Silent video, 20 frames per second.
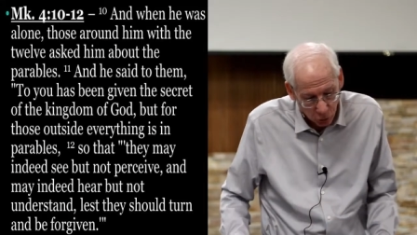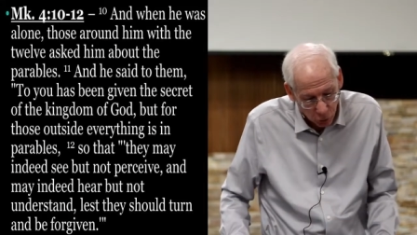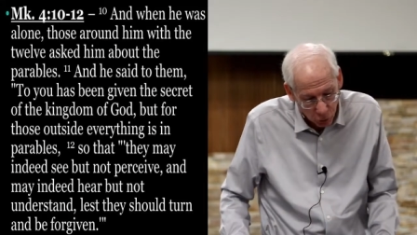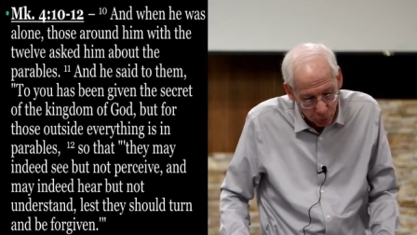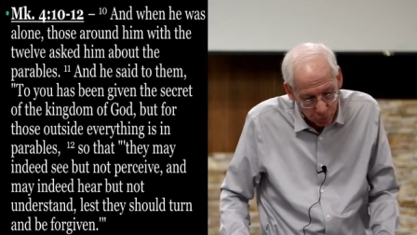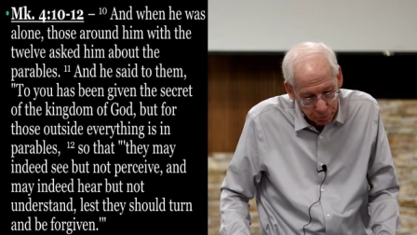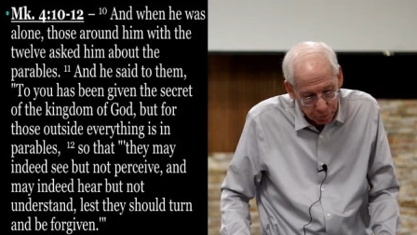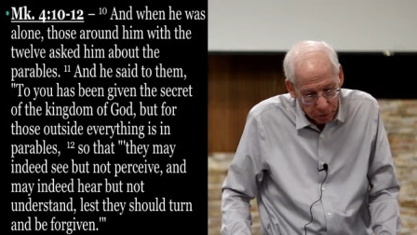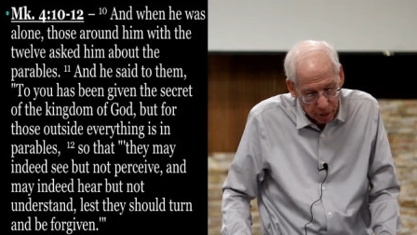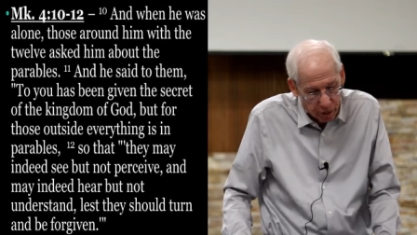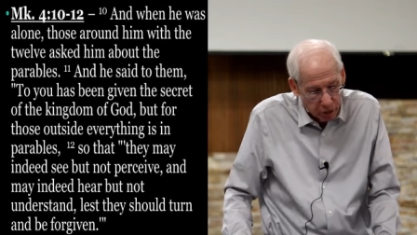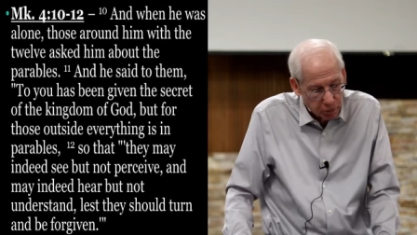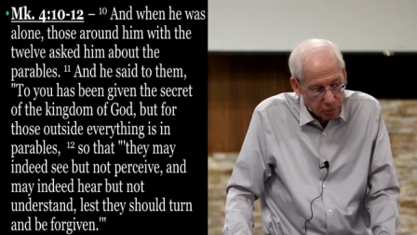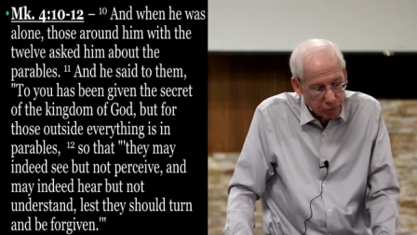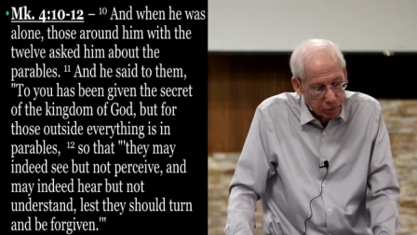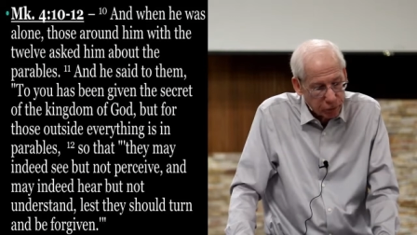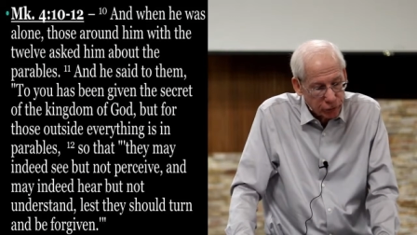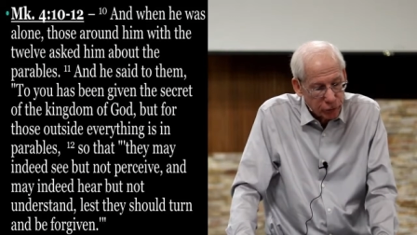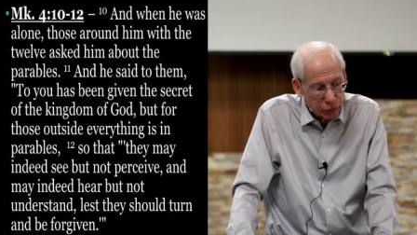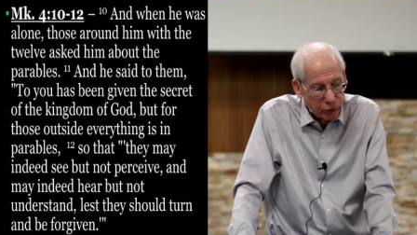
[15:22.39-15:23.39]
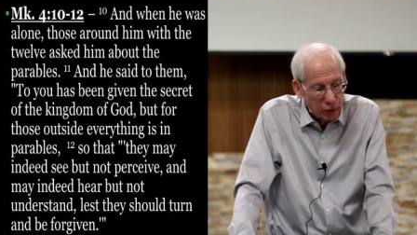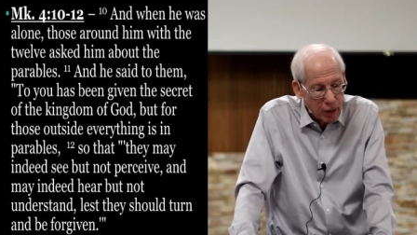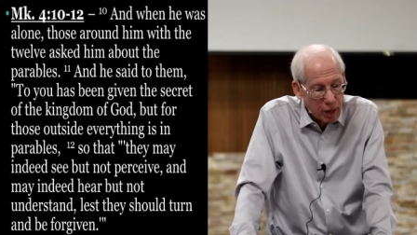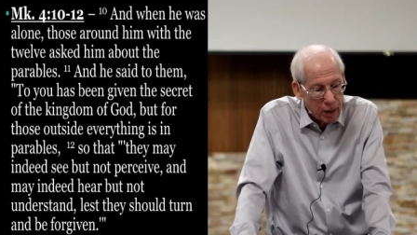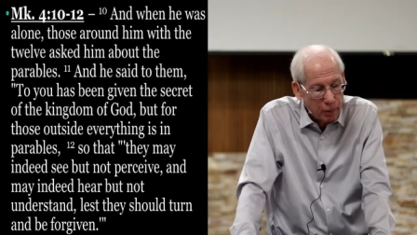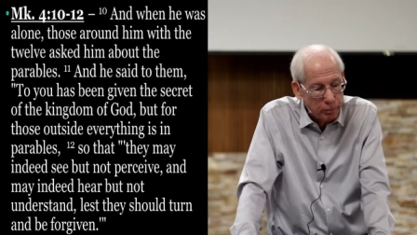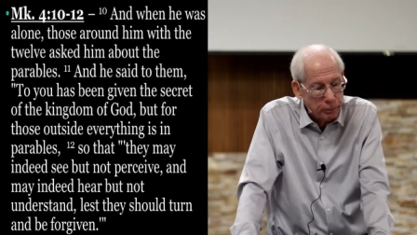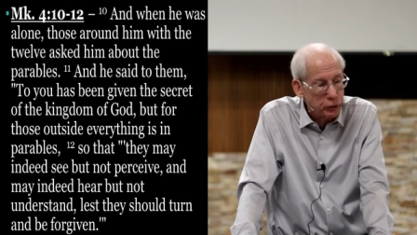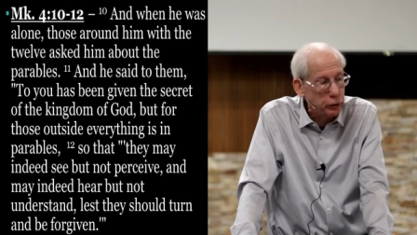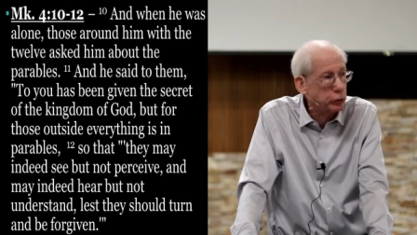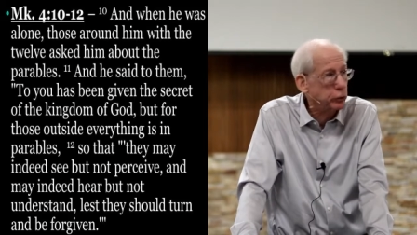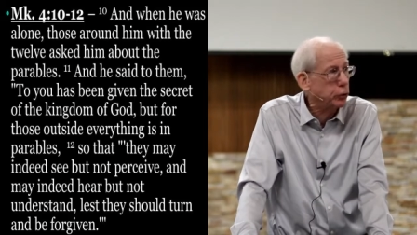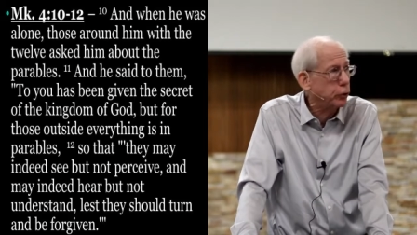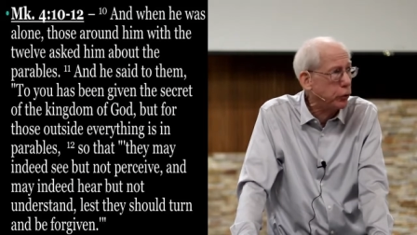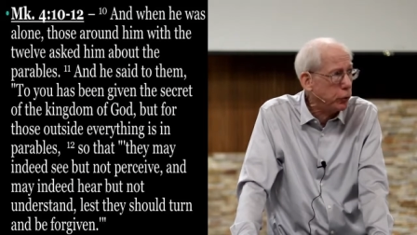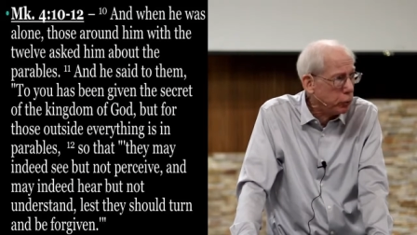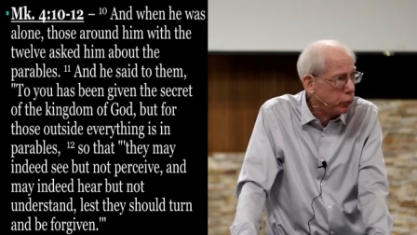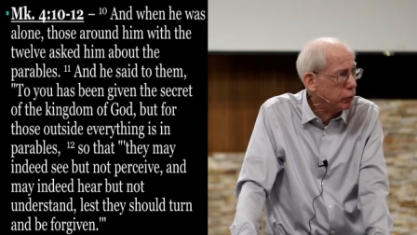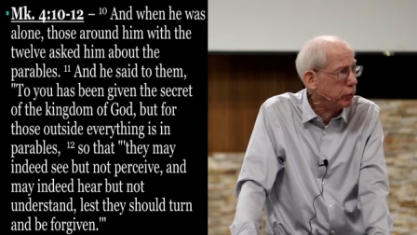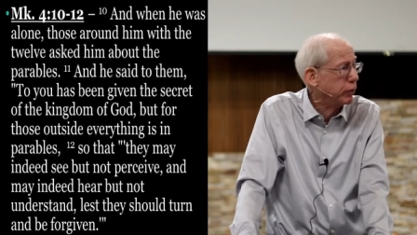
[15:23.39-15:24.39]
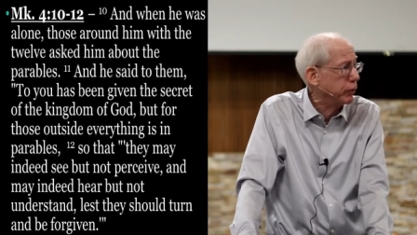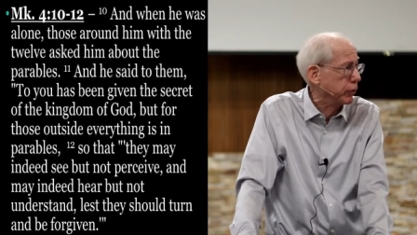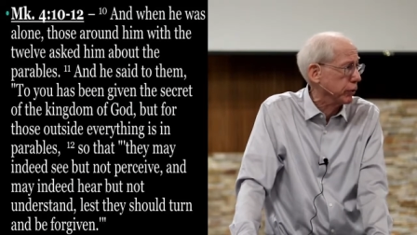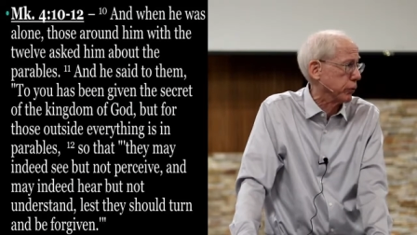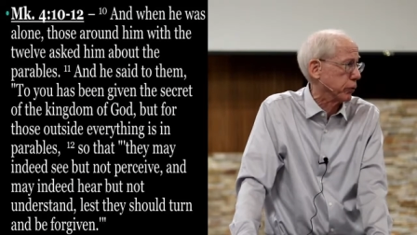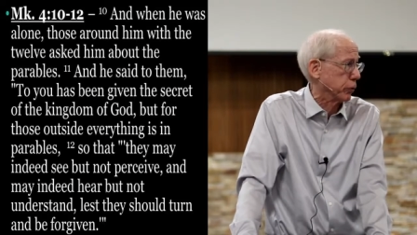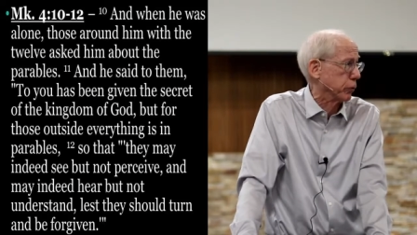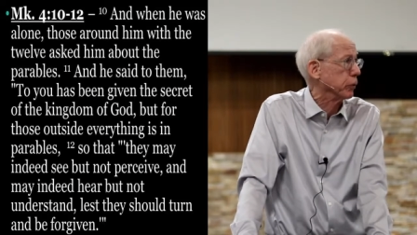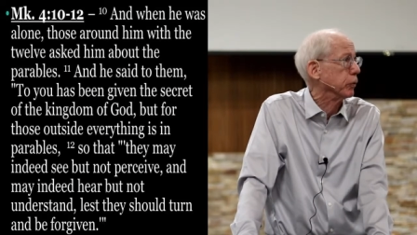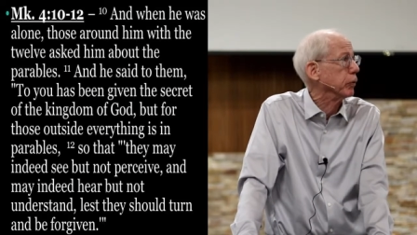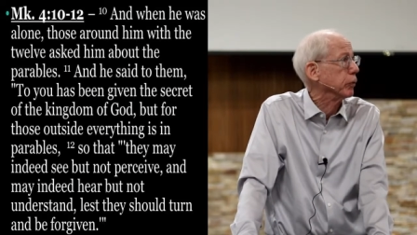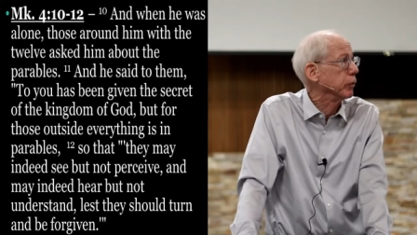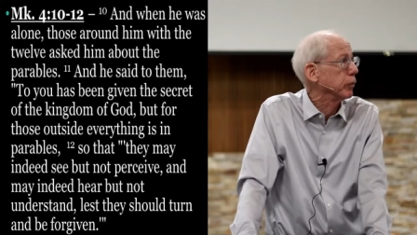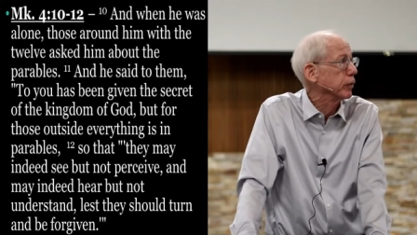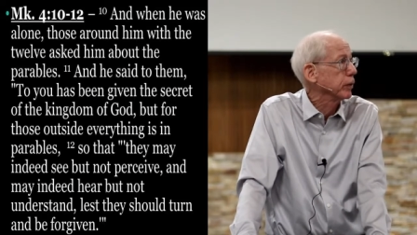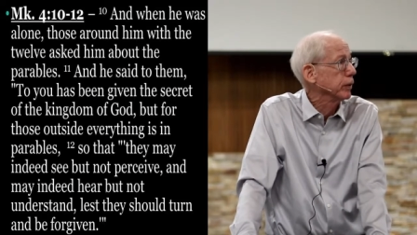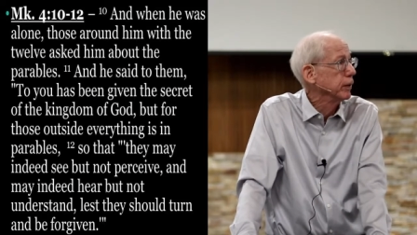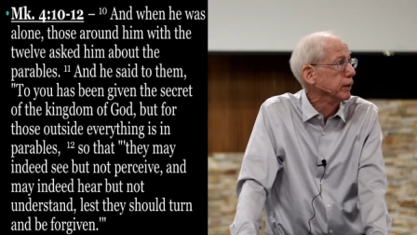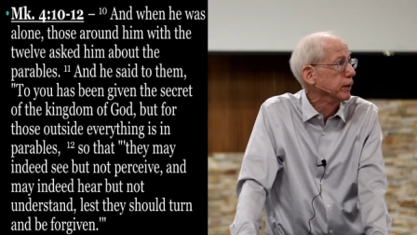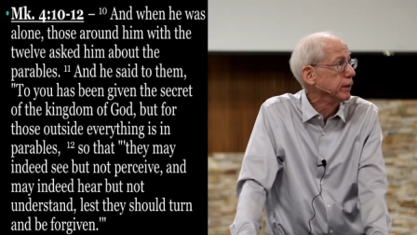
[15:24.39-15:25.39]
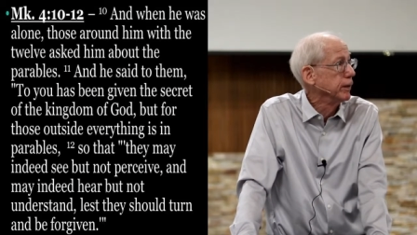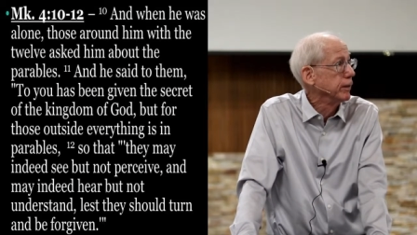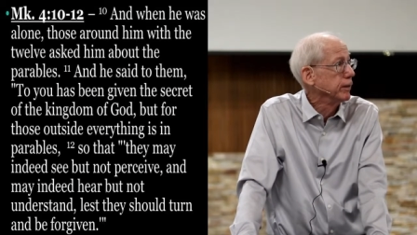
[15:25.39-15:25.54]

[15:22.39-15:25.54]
told parables to obscure the truth